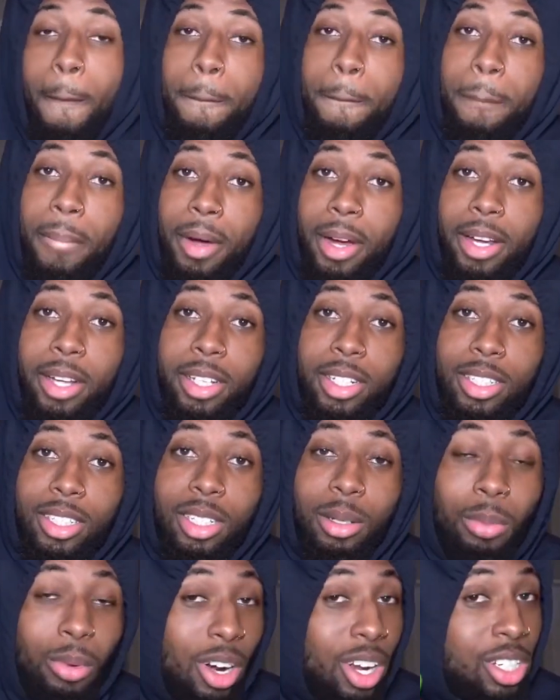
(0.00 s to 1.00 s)
But
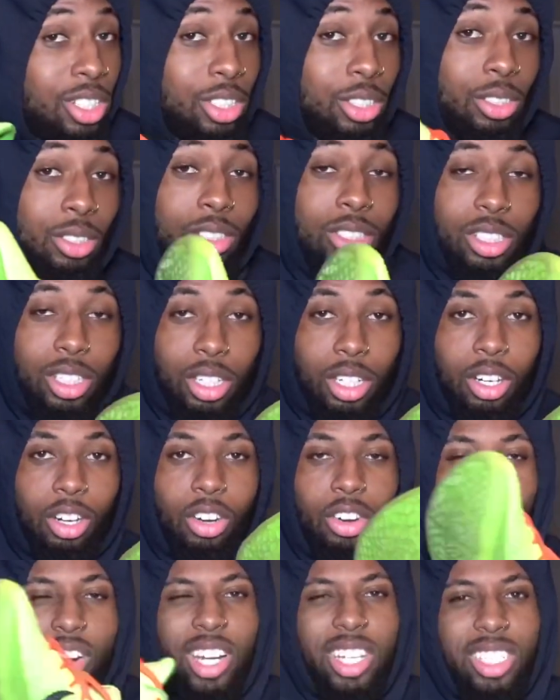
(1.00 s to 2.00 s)
LeBron shoes,
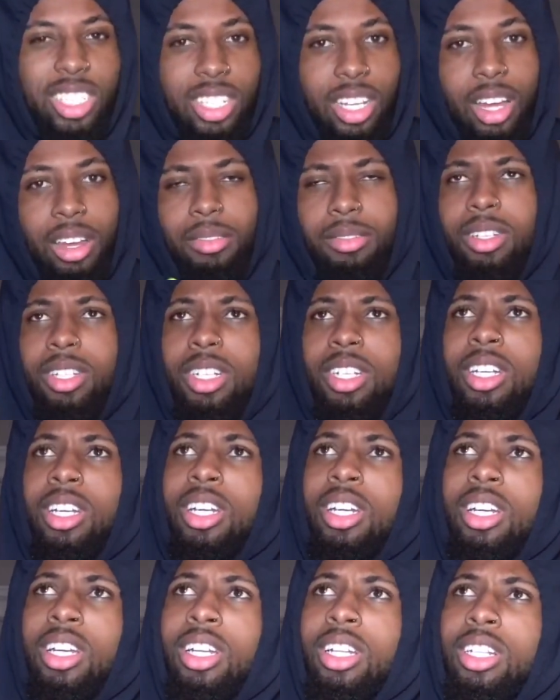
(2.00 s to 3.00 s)
crazy heavy.
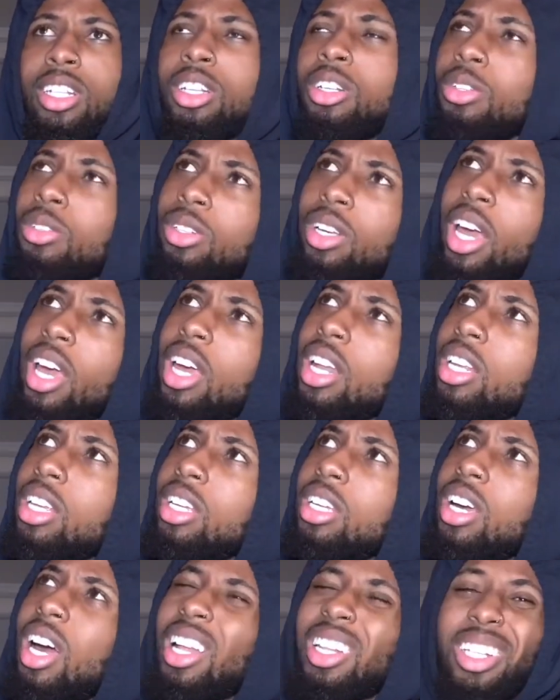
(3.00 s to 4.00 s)
The new
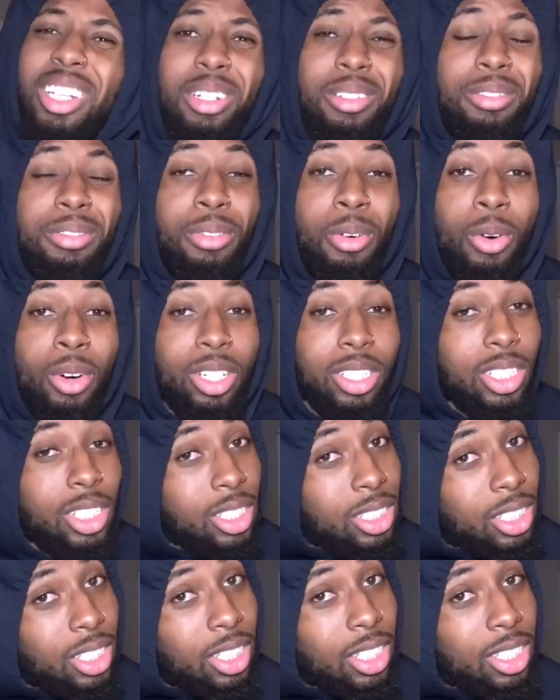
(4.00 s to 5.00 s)
KD, I think
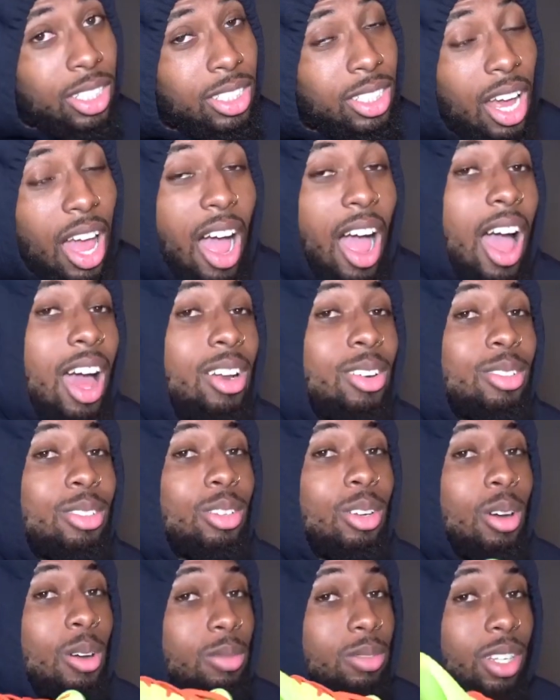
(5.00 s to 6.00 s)
14s it is. I don't
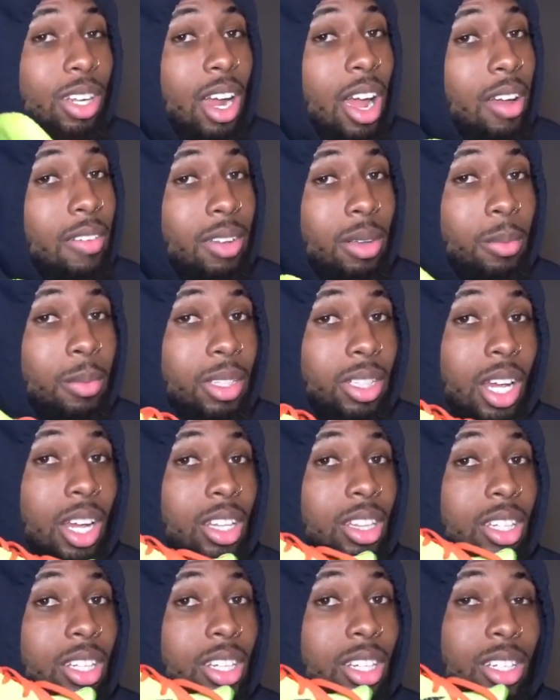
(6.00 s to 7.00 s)
know if they're heavy, but
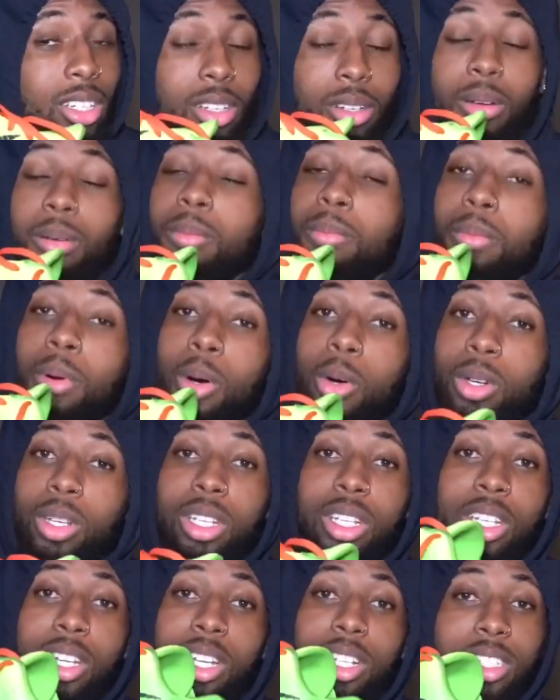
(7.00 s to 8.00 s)
they look
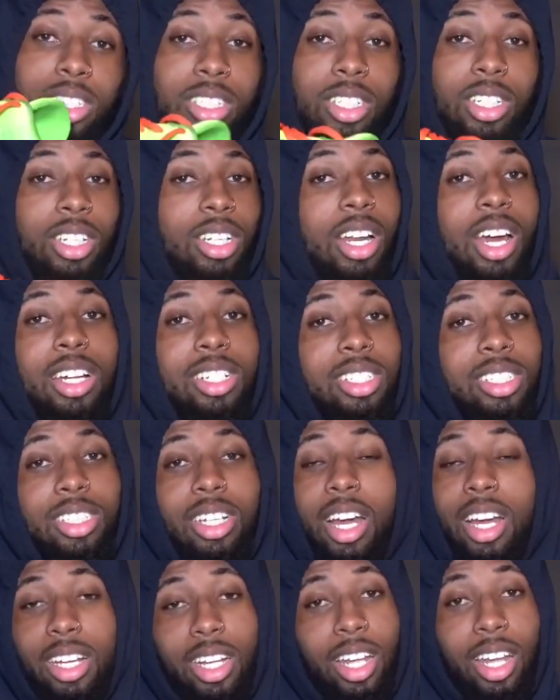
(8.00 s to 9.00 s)
bulky as shit, and I
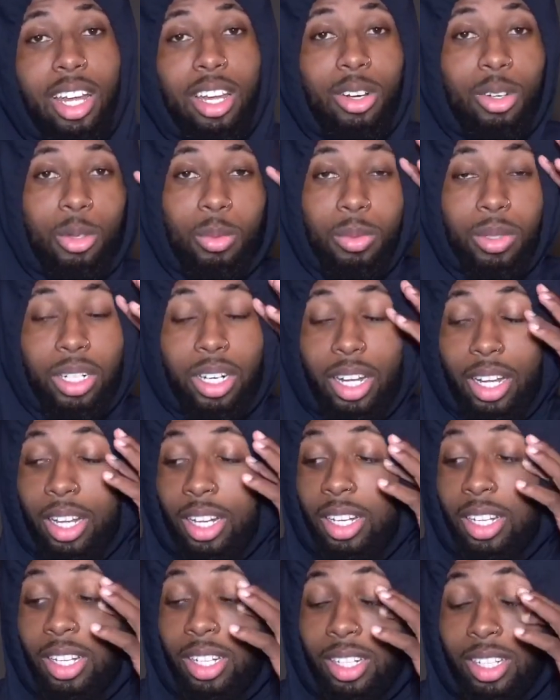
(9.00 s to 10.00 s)
can't hoop in
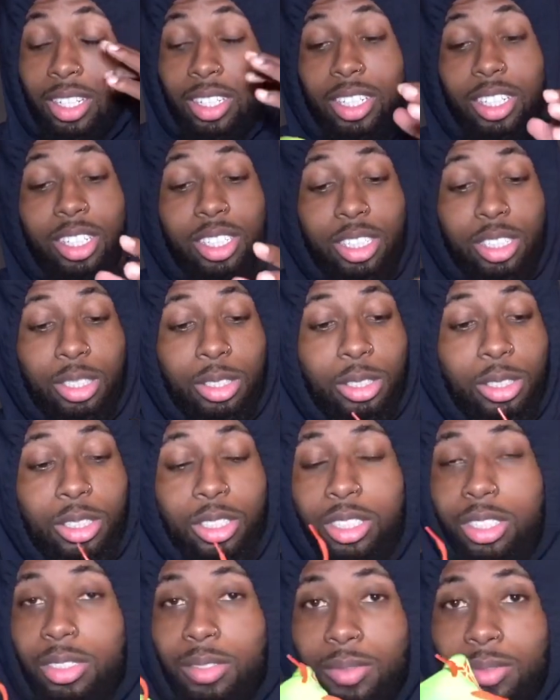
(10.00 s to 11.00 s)
that. These
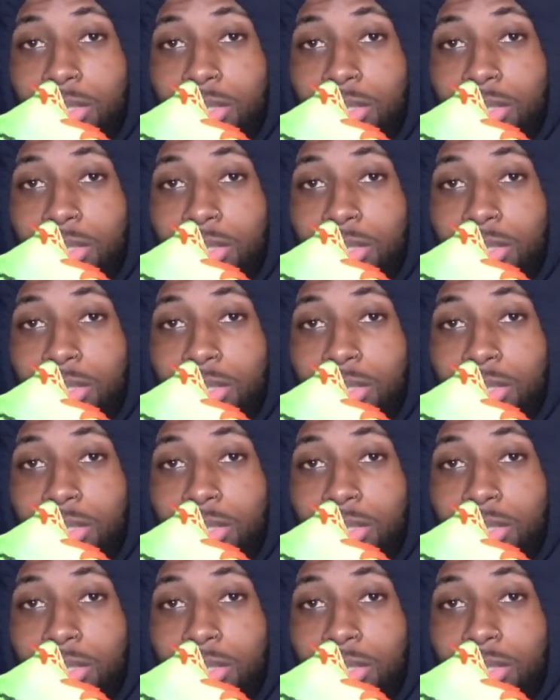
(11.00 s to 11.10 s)
shoes,